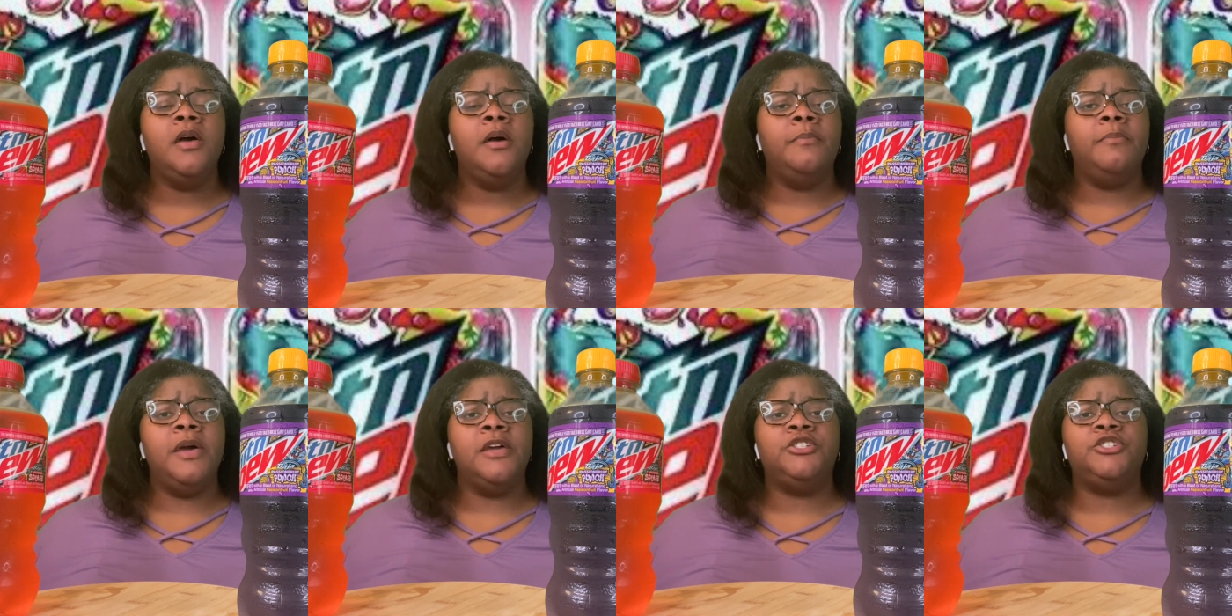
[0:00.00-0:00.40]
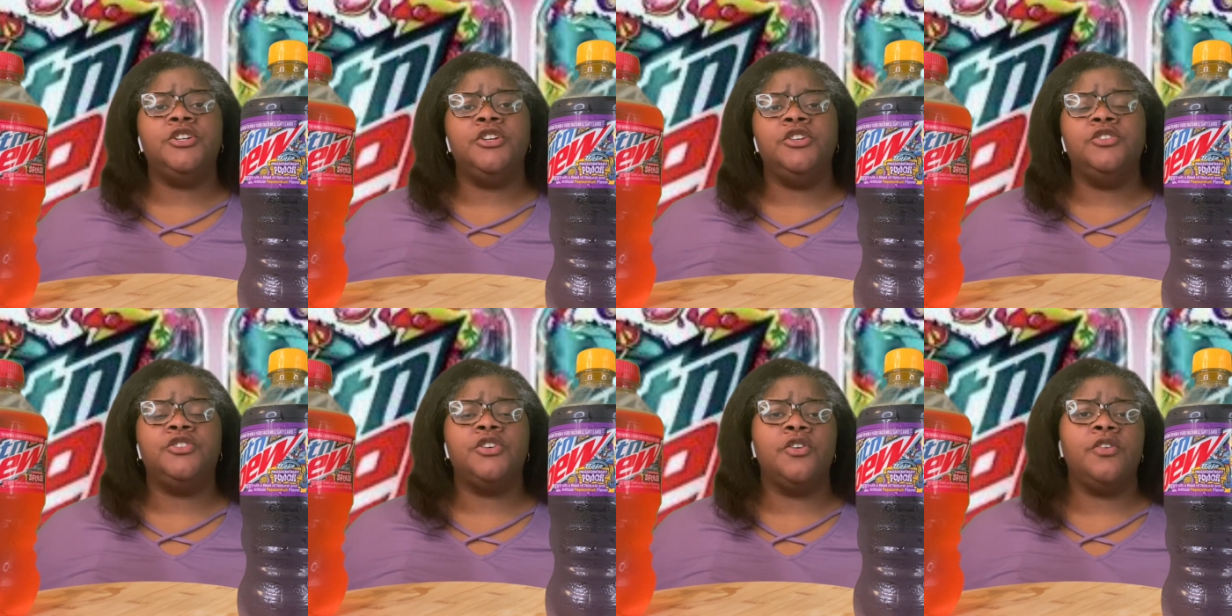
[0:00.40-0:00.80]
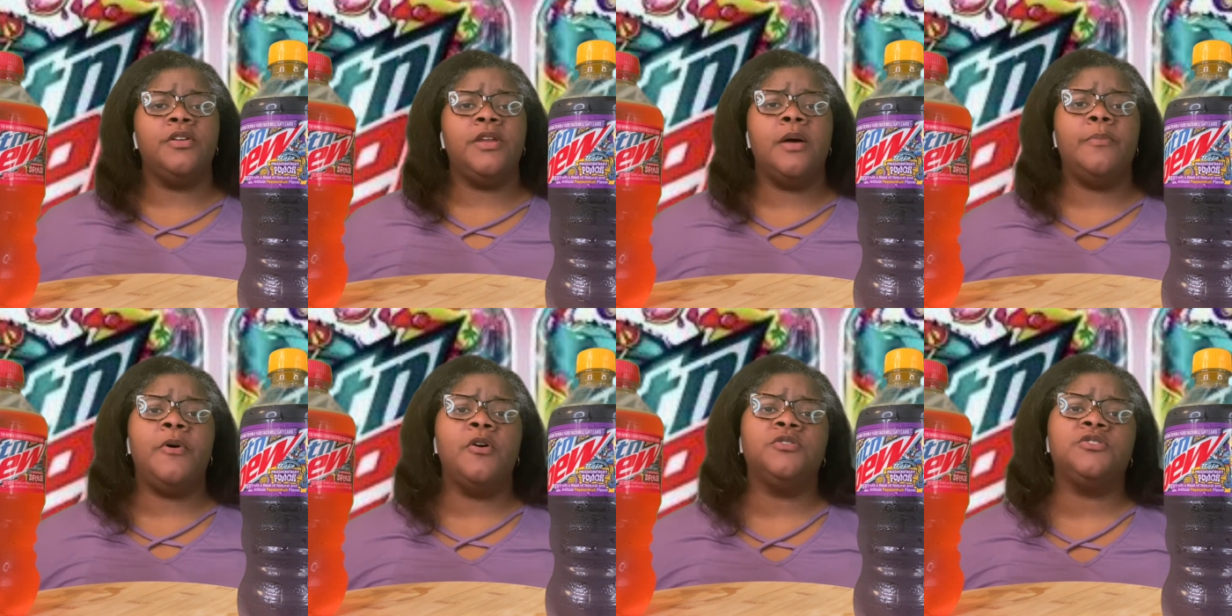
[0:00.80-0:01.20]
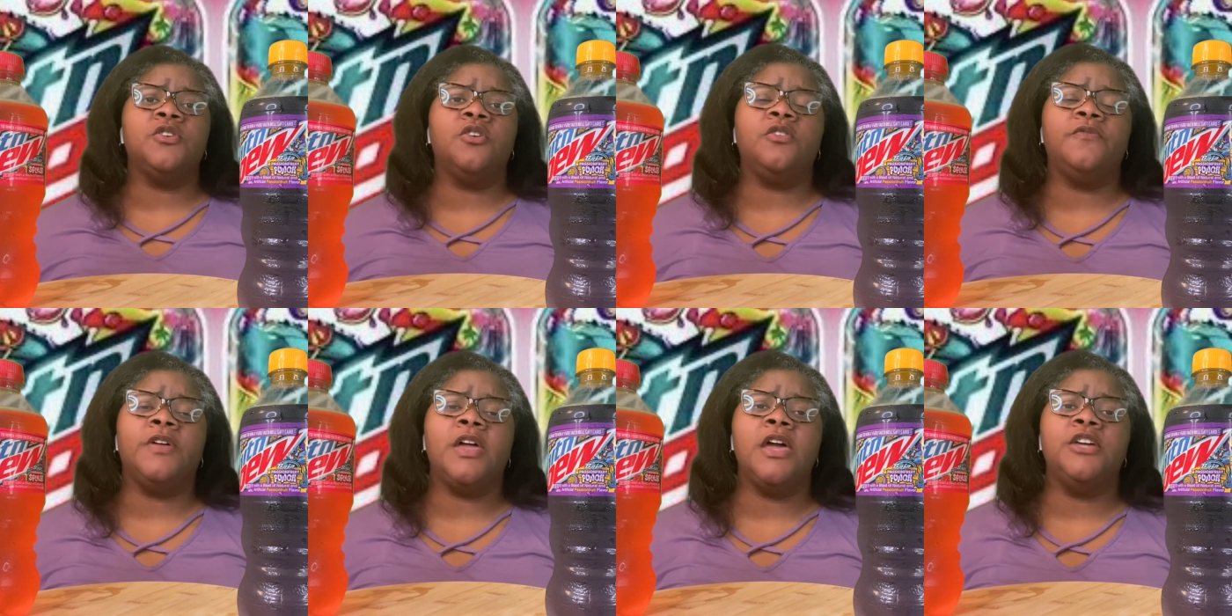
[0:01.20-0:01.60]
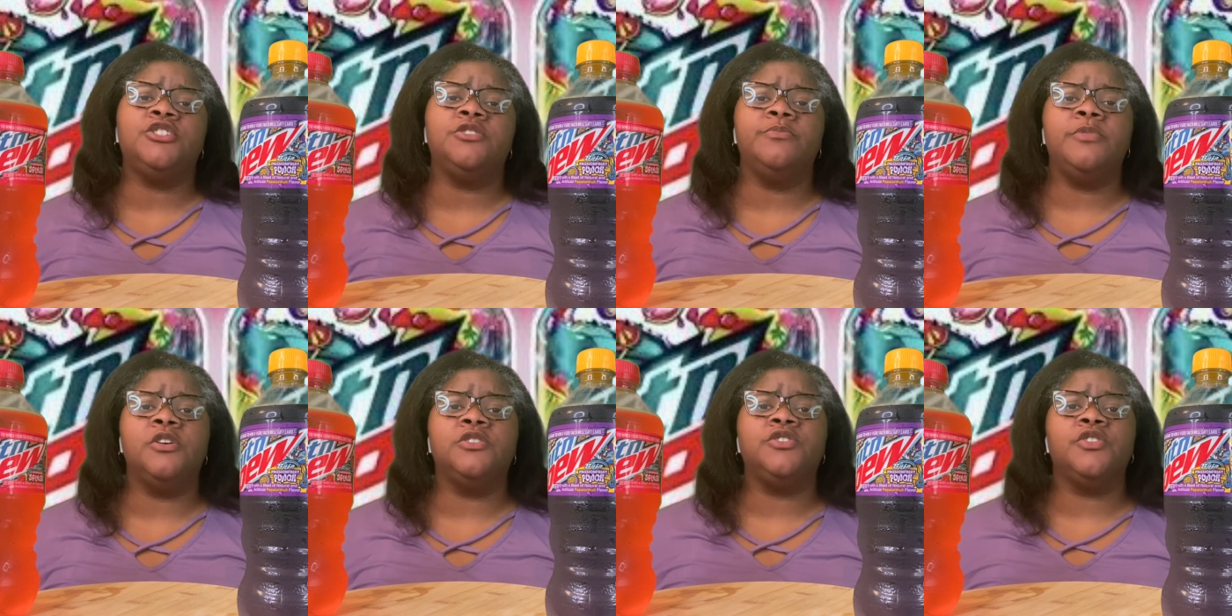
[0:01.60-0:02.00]
Make sure you turn on that post notification
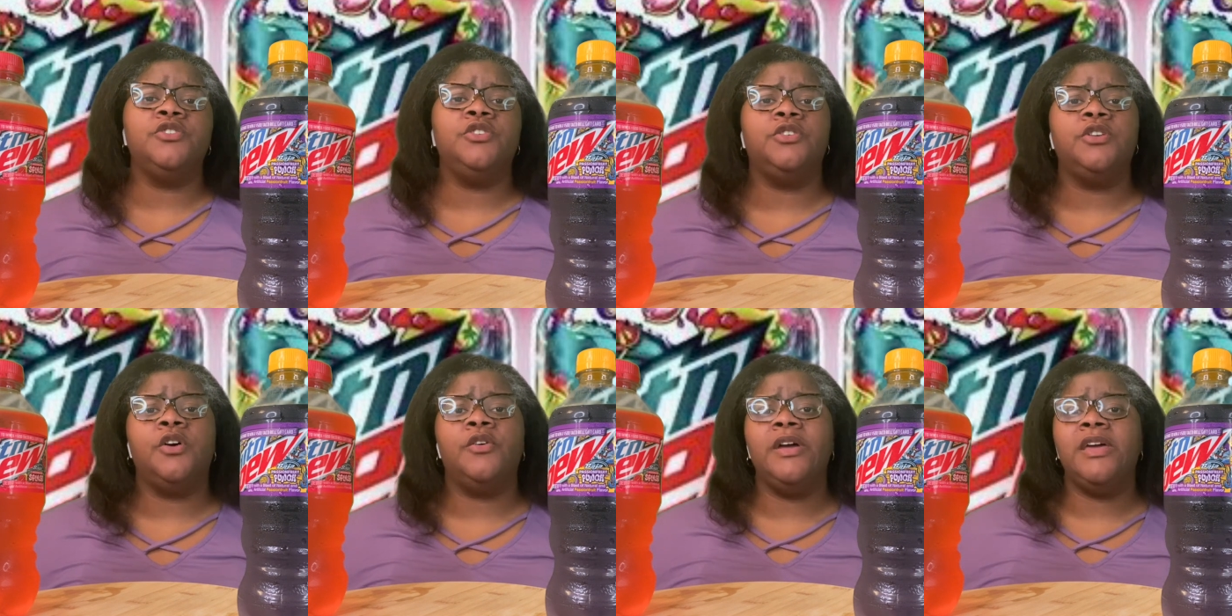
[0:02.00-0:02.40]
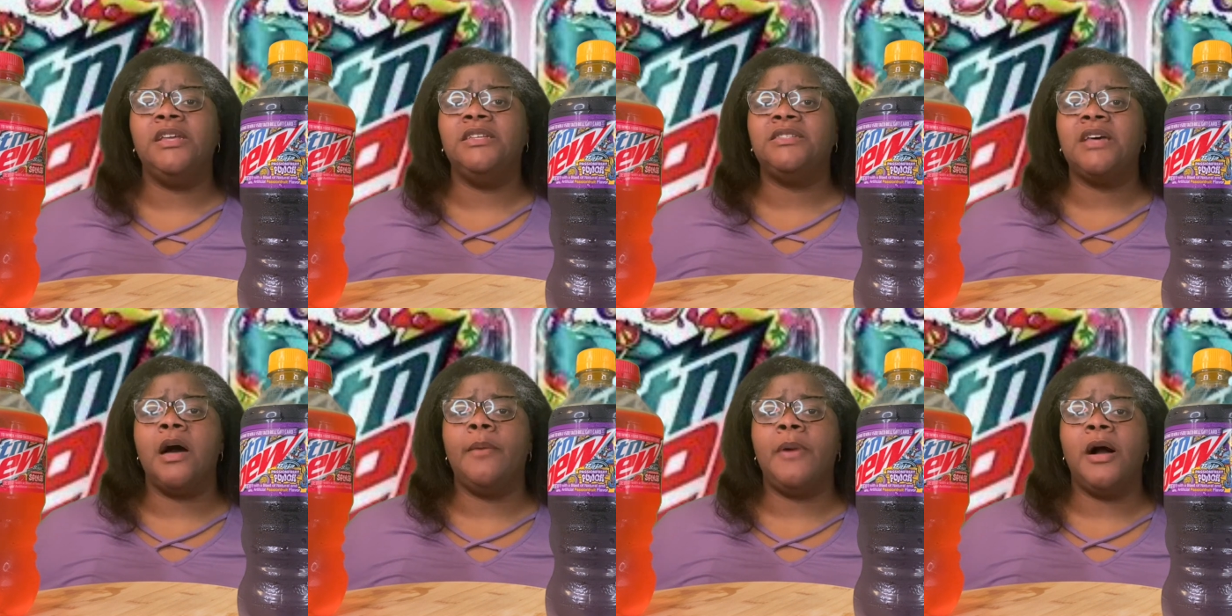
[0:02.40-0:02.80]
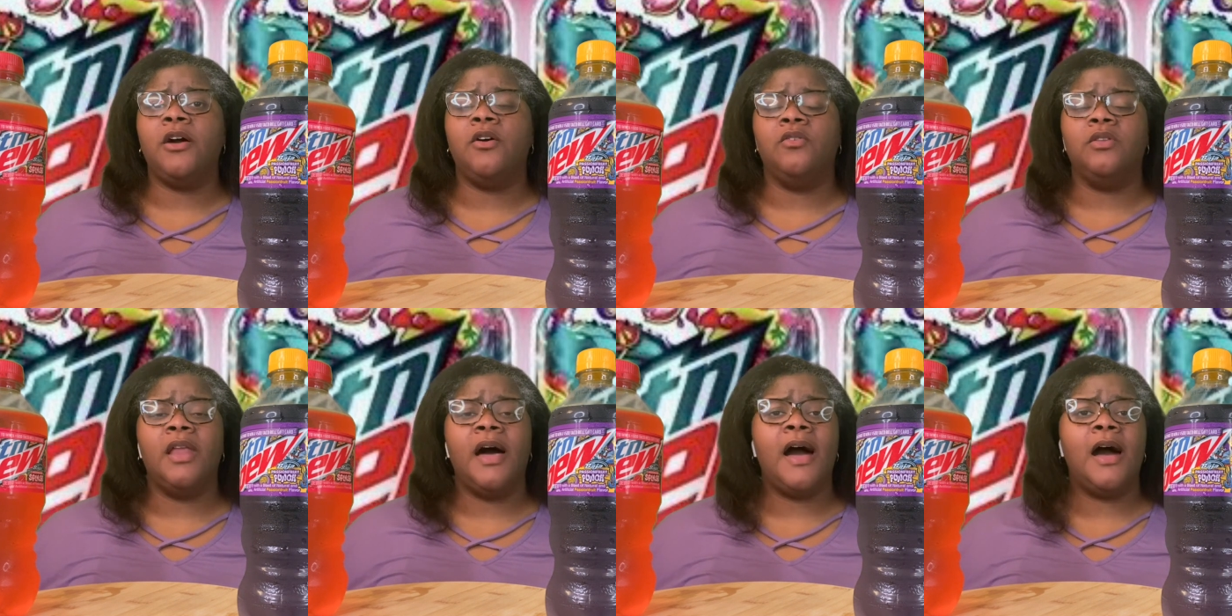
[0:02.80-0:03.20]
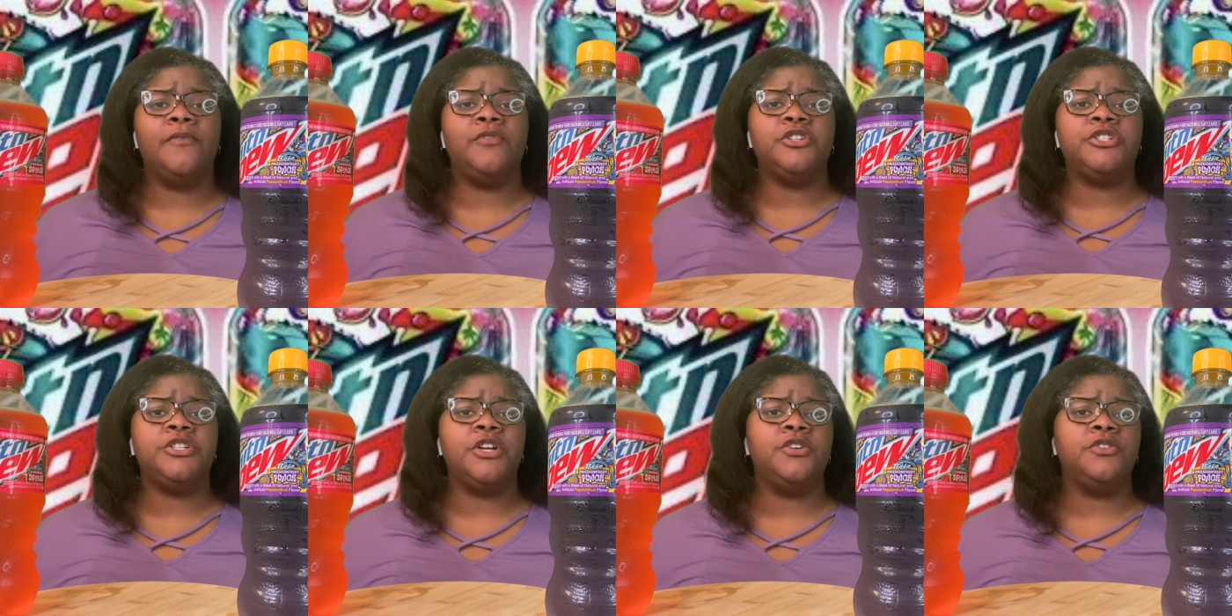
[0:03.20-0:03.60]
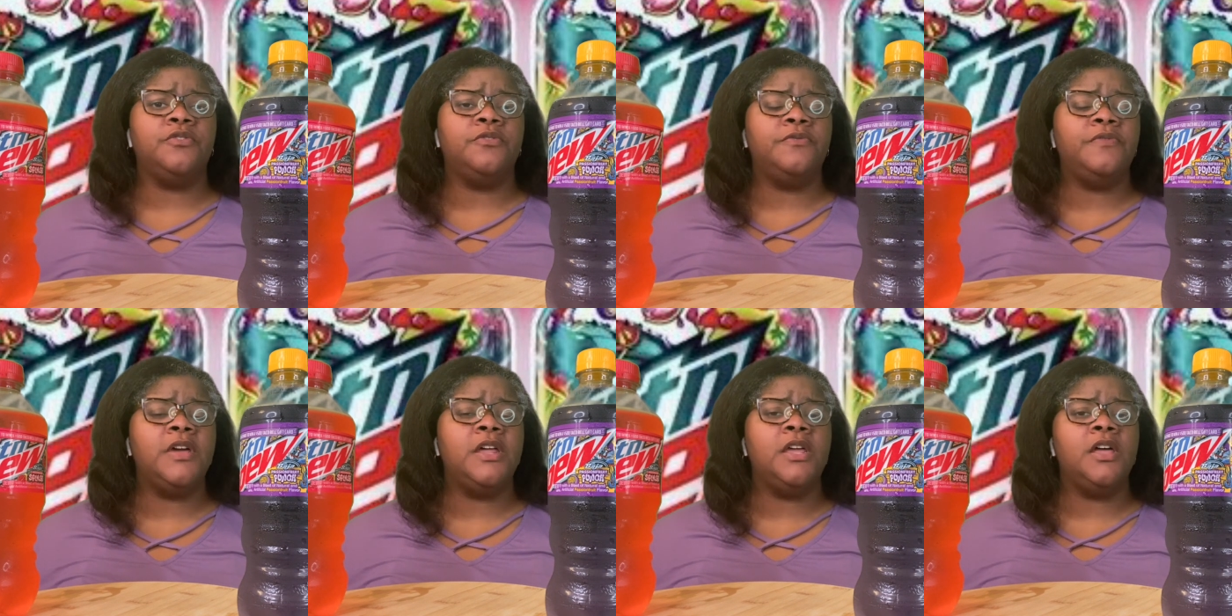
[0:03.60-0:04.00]
bell so you'll know anytime I go live or share
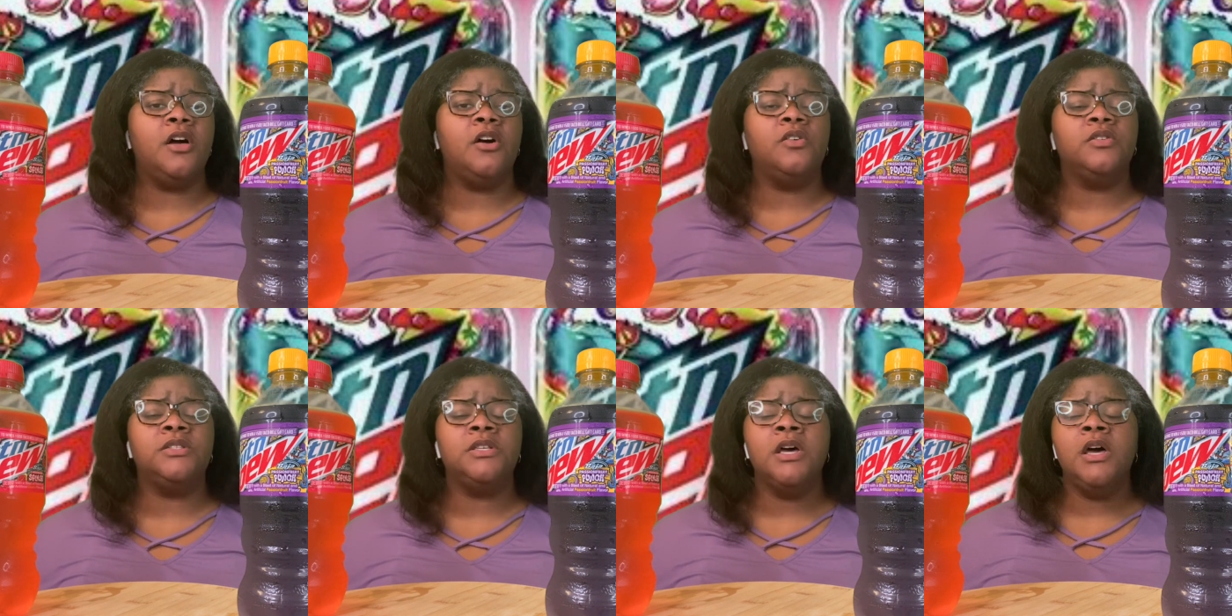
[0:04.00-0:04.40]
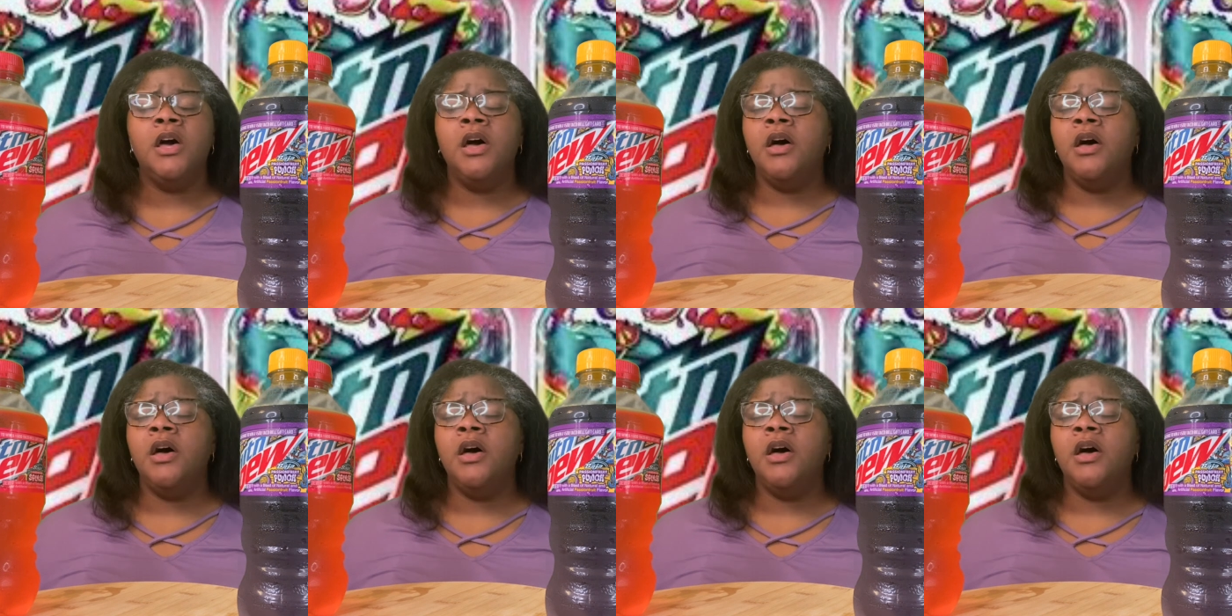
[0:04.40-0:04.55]
new videos.